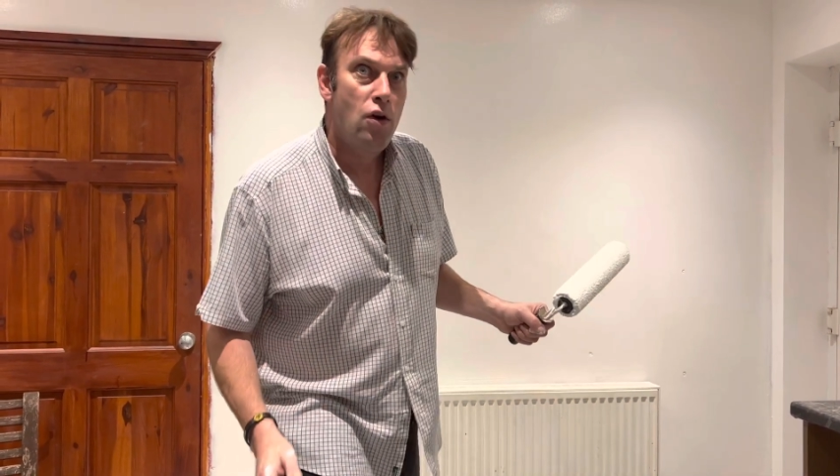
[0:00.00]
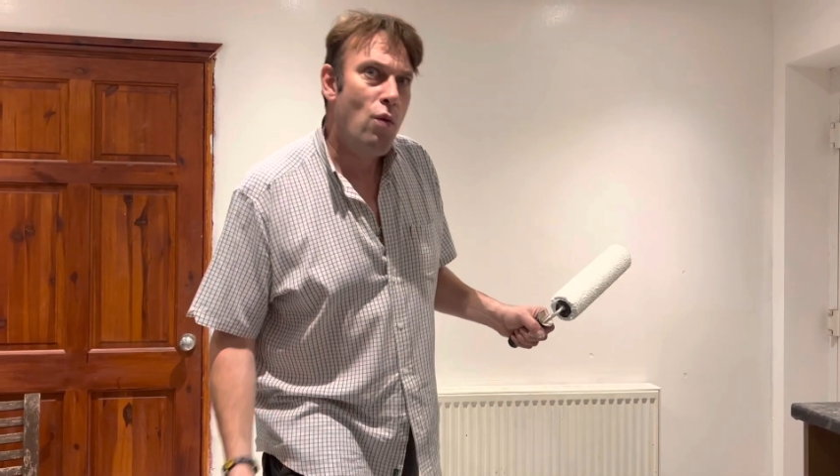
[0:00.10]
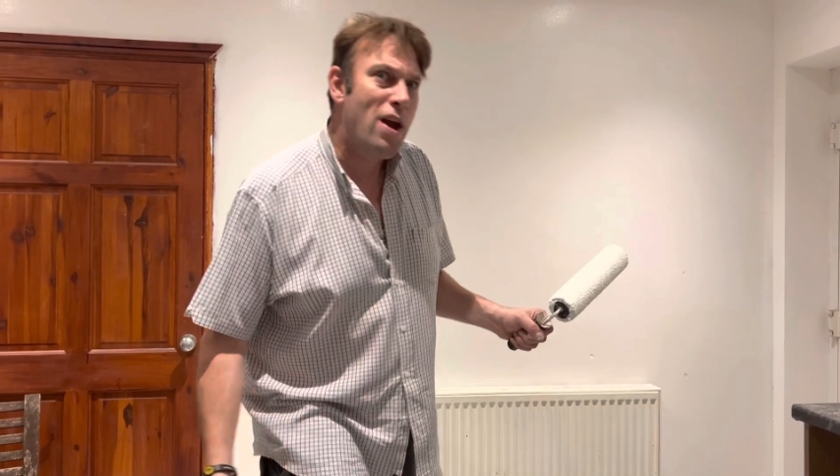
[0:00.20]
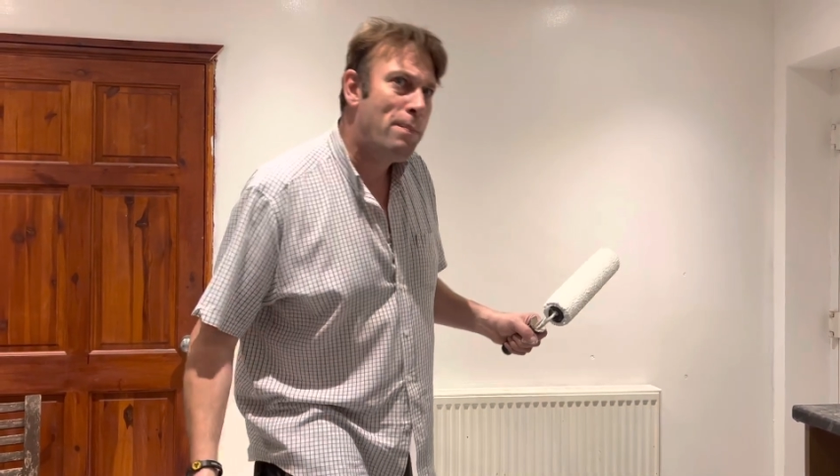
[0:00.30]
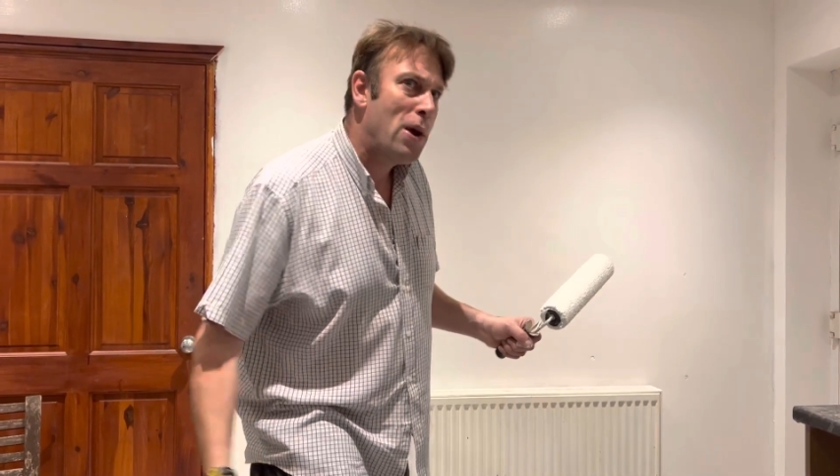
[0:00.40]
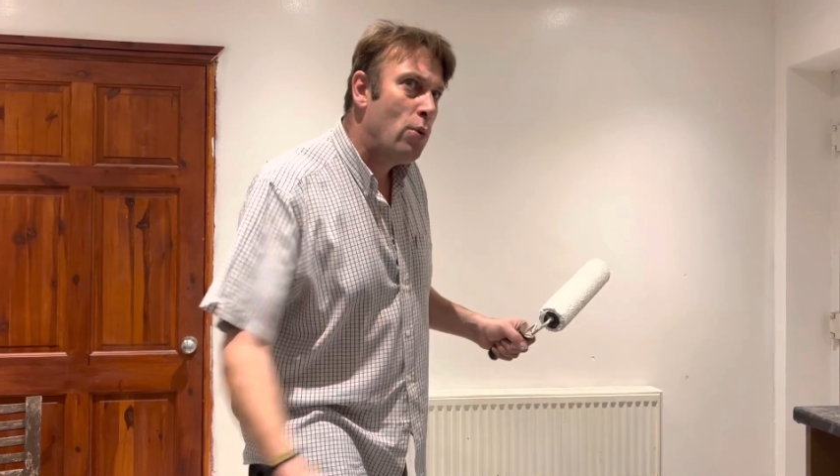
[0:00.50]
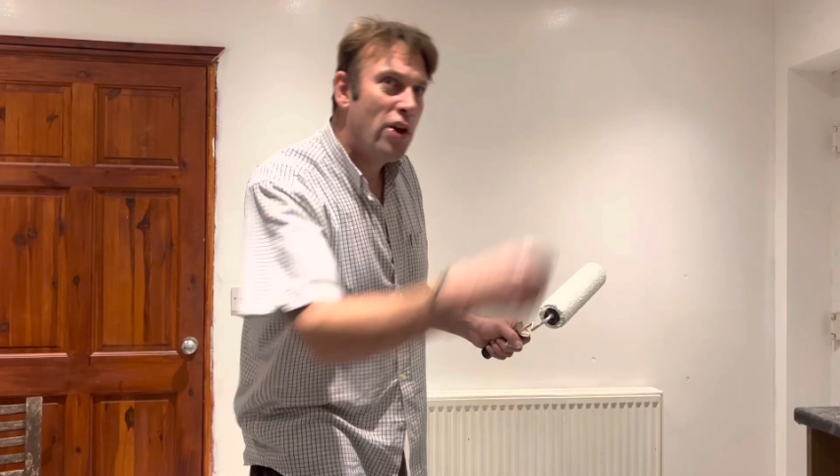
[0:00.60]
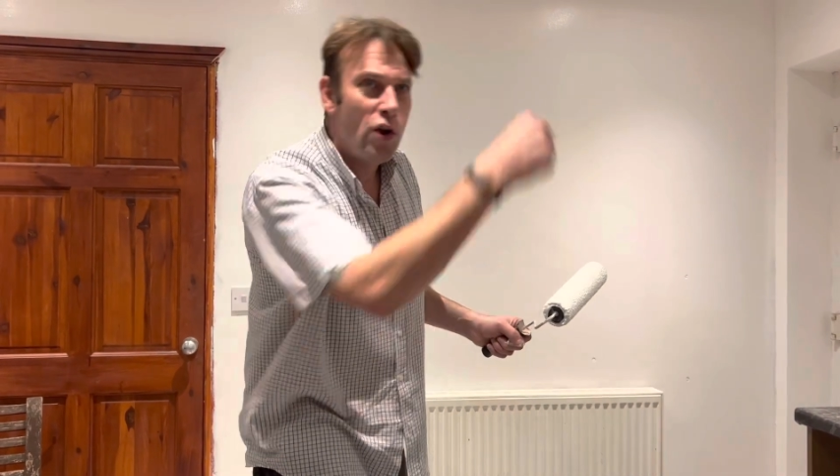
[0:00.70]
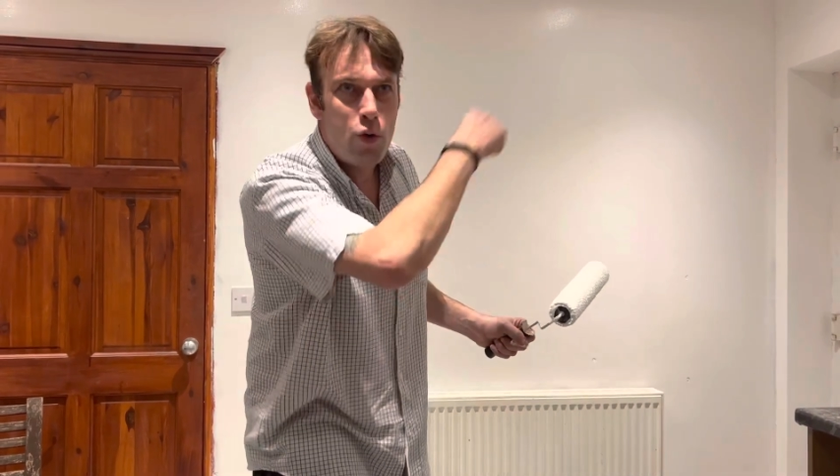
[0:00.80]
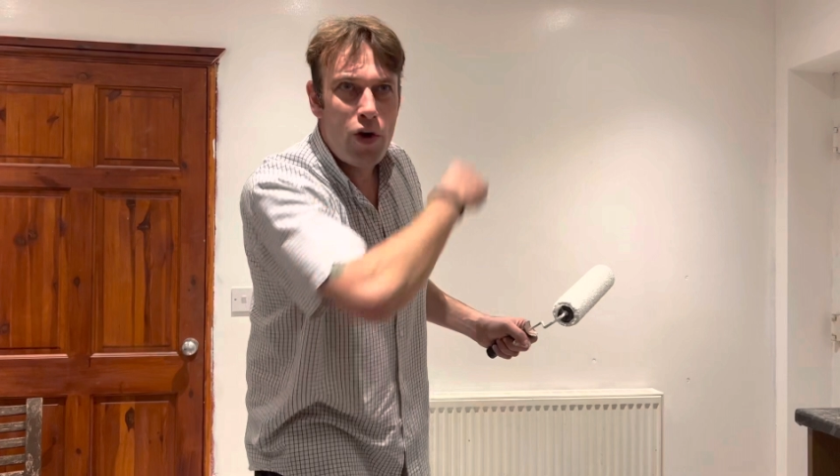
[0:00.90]
We peeled
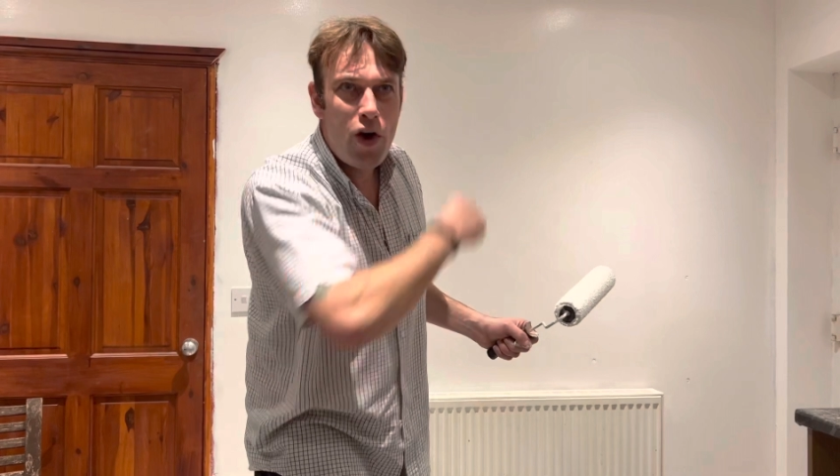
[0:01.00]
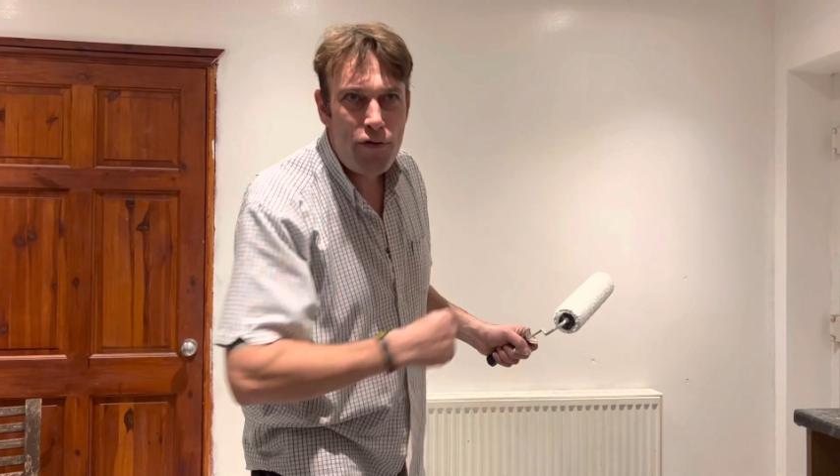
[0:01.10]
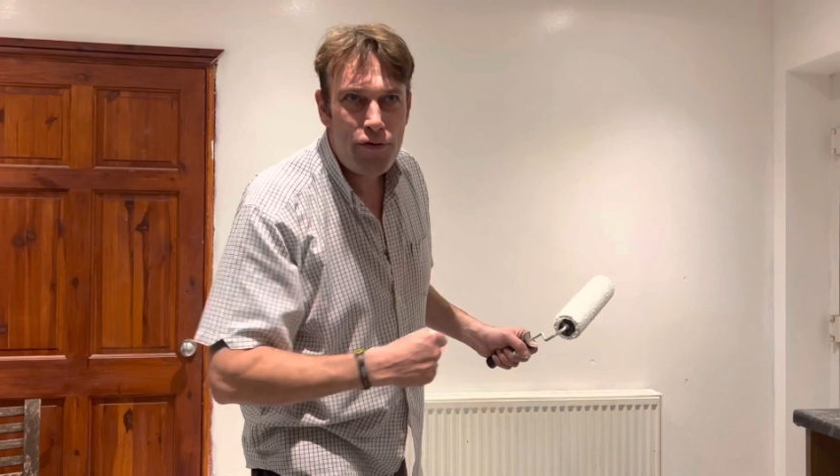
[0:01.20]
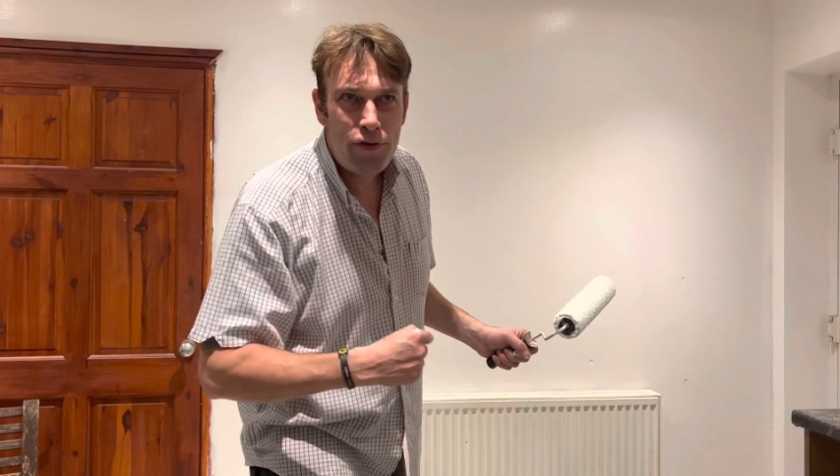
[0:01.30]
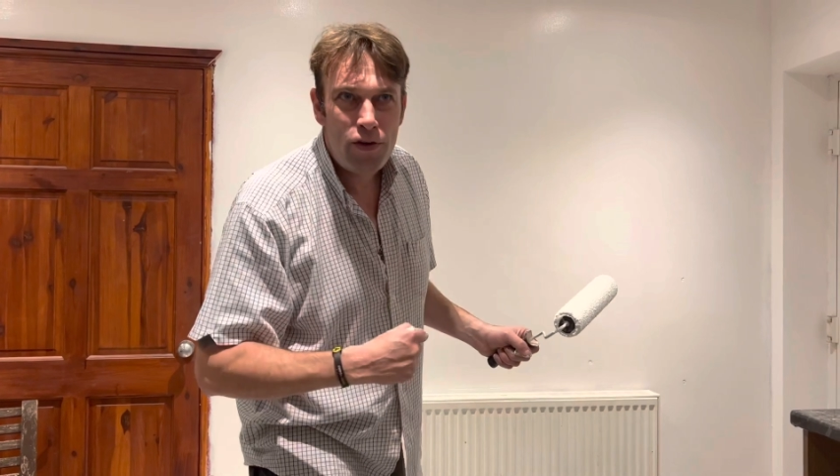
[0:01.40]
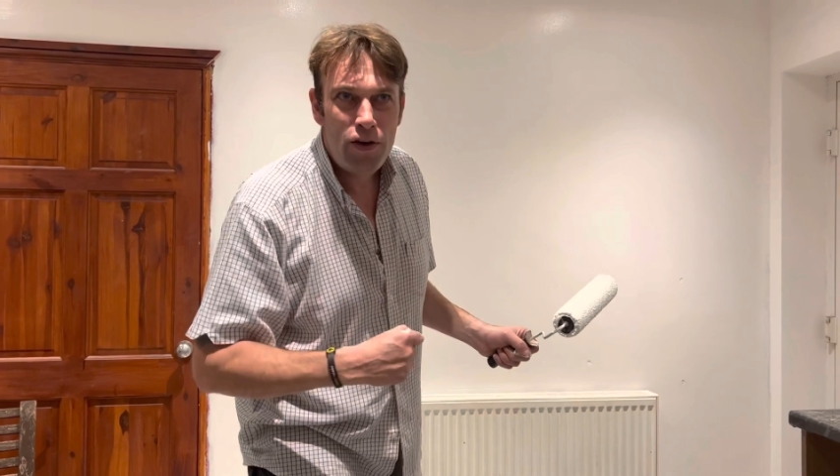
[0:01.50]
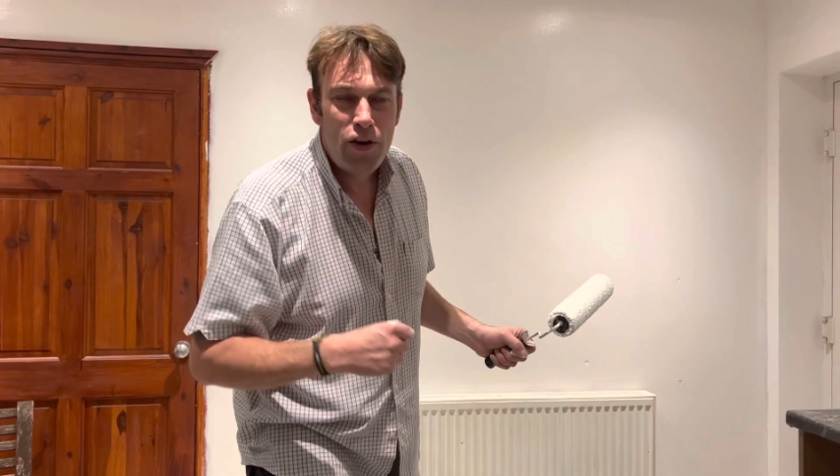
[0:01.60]
it all off,